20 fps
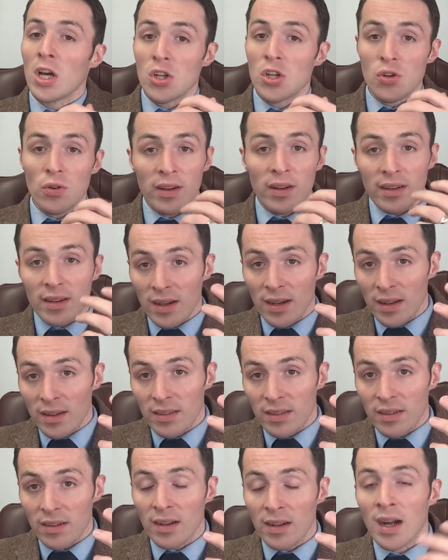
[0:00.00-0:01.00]
joint
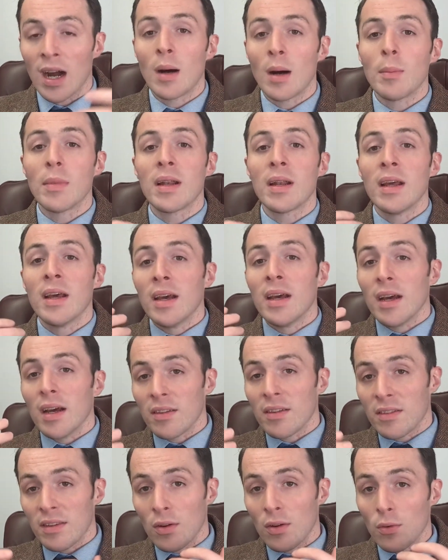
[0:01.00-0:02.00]
tenants in common,
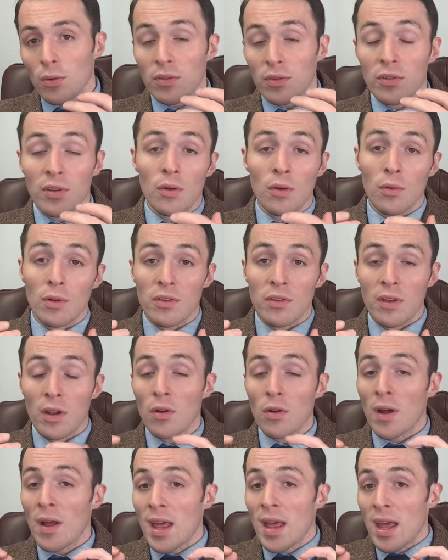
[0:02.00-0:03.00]
etc., etc.,
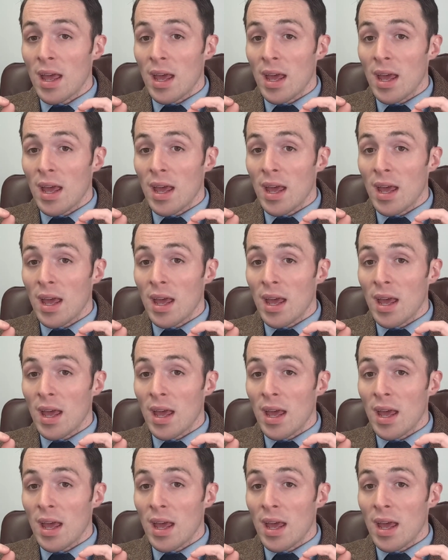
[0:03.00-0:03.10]
etc.